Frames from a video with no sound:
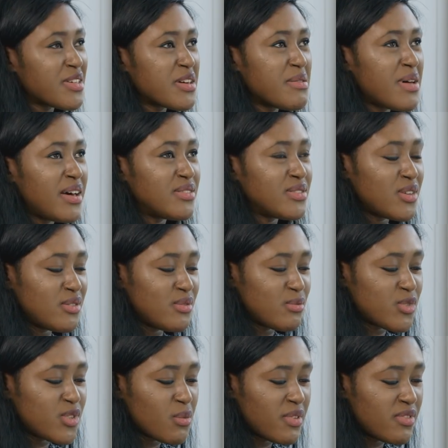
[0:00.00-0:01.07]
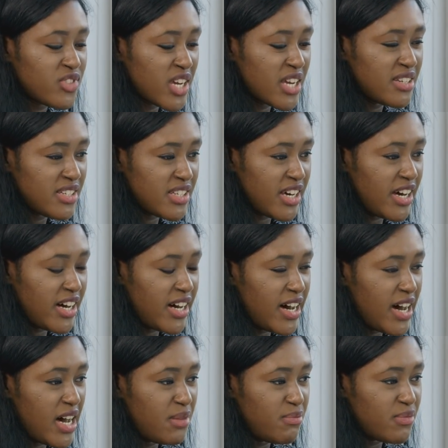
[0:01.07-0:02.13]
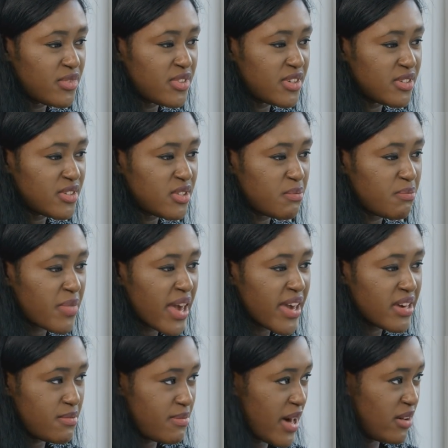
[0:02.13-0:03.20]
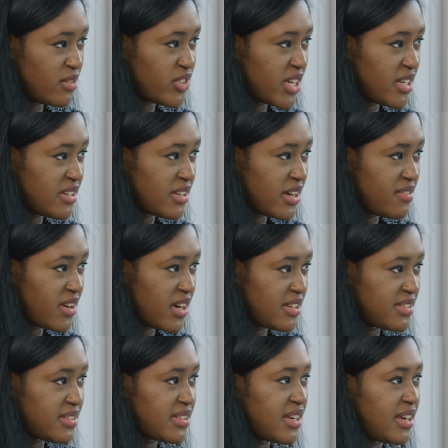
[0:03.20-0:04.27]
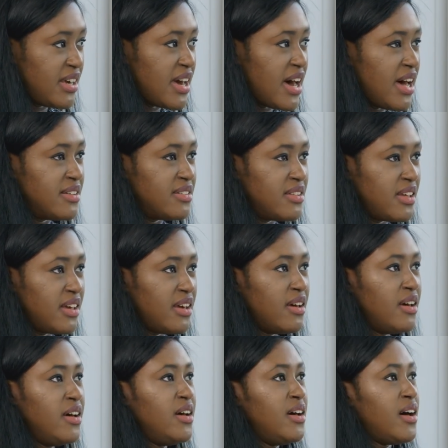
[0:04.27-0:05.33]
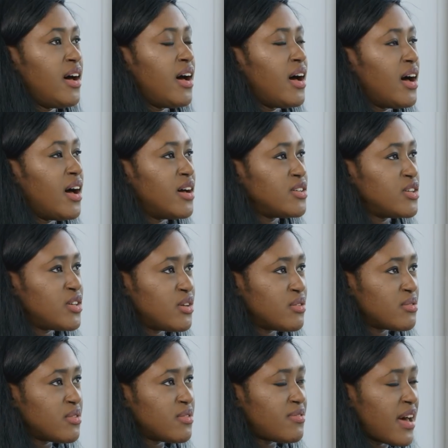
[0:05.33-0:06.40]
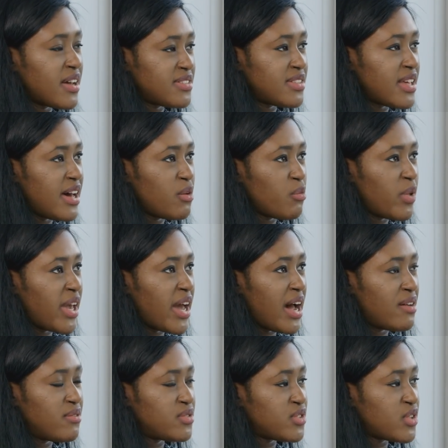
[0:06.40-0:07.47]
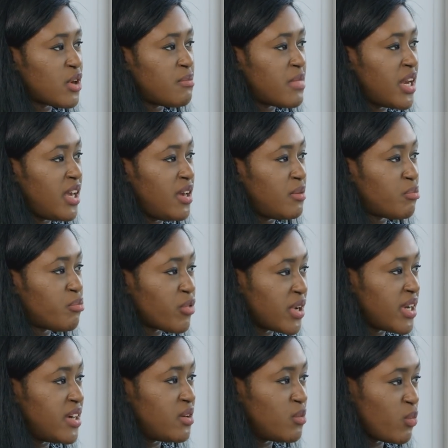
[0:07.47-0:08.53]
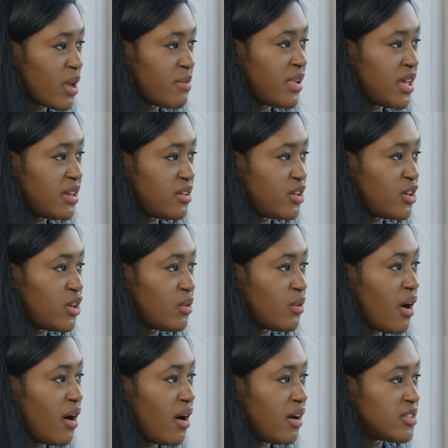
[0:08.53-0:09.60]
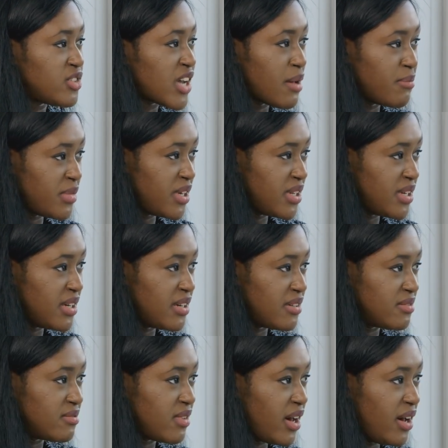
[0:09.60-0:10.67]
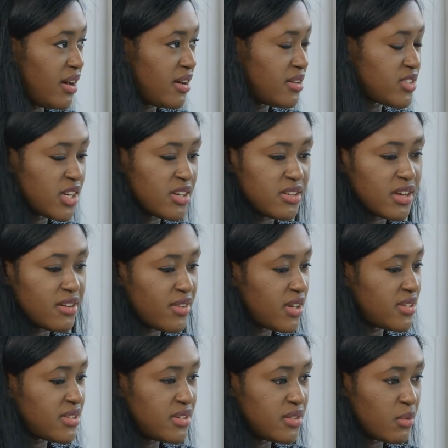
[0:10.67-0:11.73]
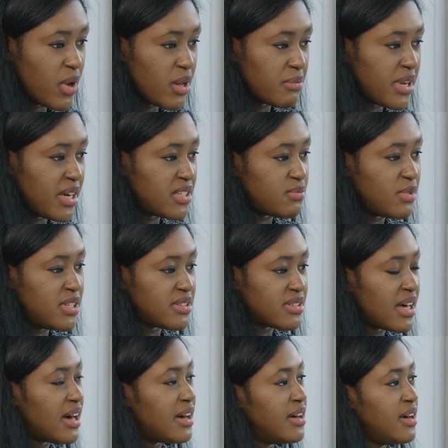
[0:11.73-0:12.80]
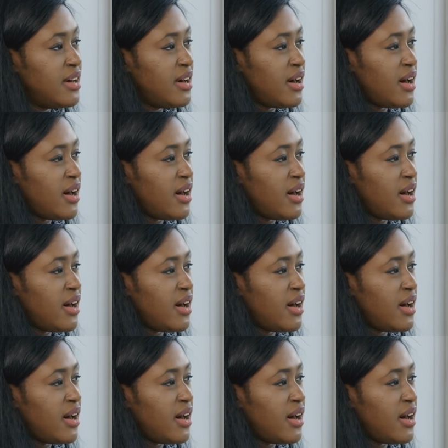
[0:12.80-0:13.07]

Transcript: the thing about, so with gender, the debate about gender diversity and the fact that we have so many brilliant women who are championing gender diversity in the workplace means that